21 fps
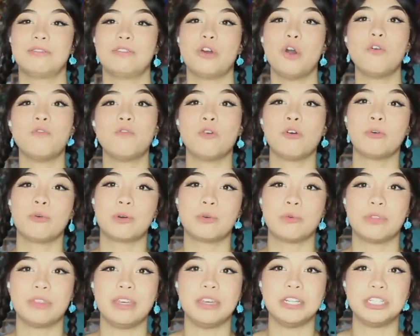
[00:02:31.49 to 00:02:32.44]
go forward
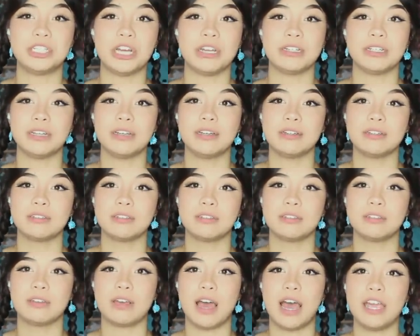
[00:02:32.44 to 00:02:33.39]
with the agenda.
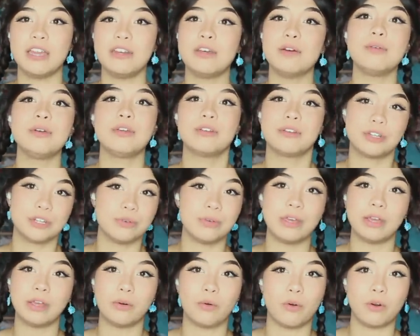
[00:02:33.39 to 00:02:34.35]
I know what you're
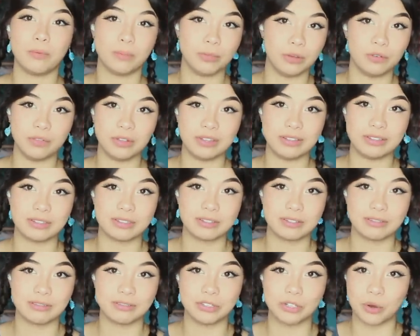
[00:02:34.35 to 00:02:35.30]
doing in horror
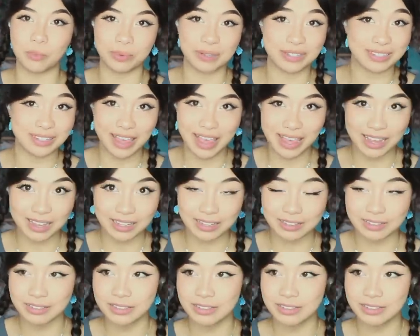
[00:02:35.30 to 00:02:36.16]
movies. Don't be slick.